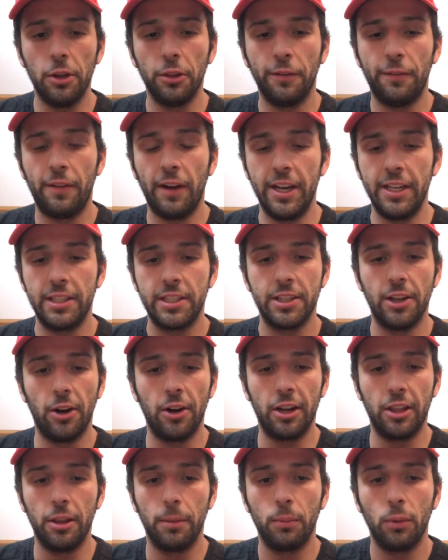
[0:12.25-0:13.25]
the fights,
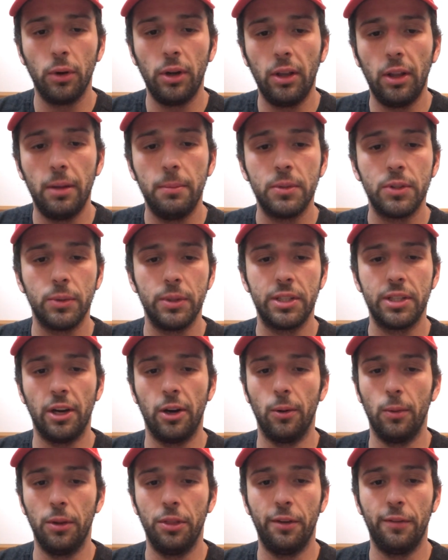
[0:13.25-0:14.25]
starting in the prelims, we
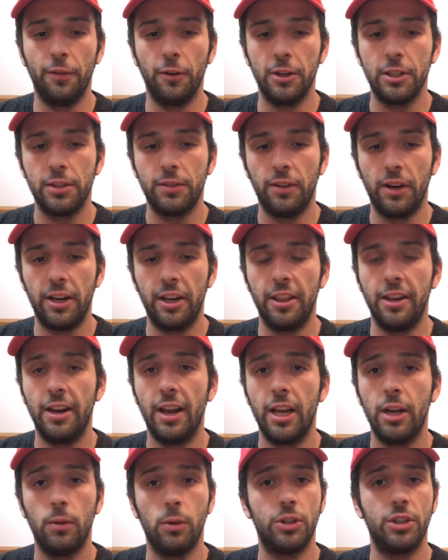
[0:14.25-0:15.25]
start with the first fight of the
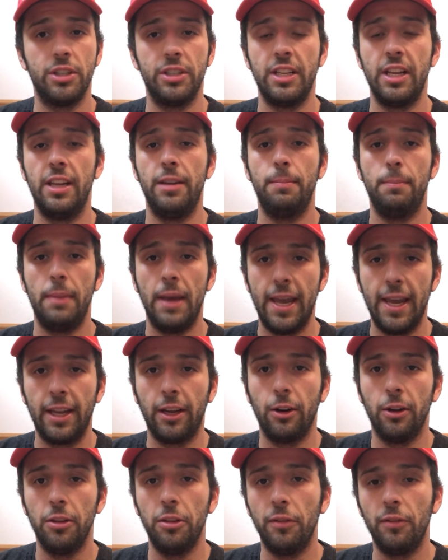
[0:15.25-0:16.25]
night, which is a
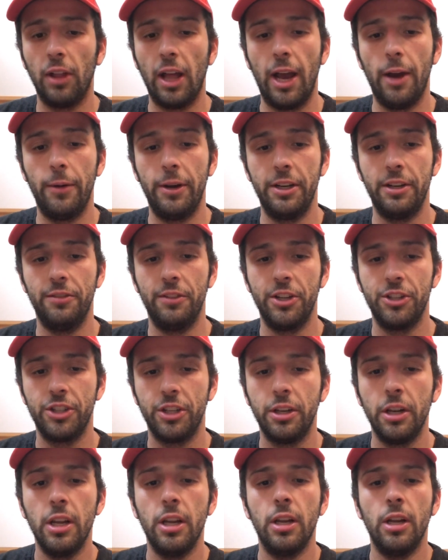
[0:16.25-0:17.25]
banger in the flyweight
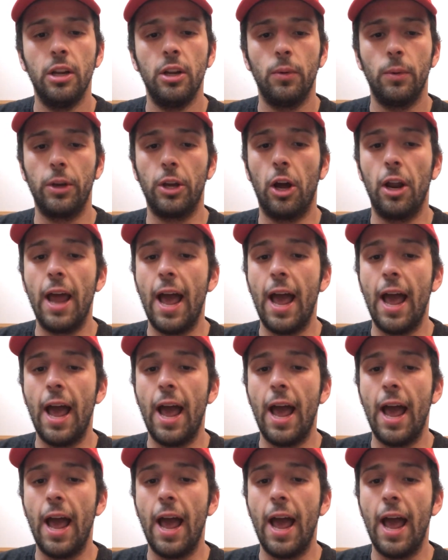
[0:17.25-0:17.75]
division. We got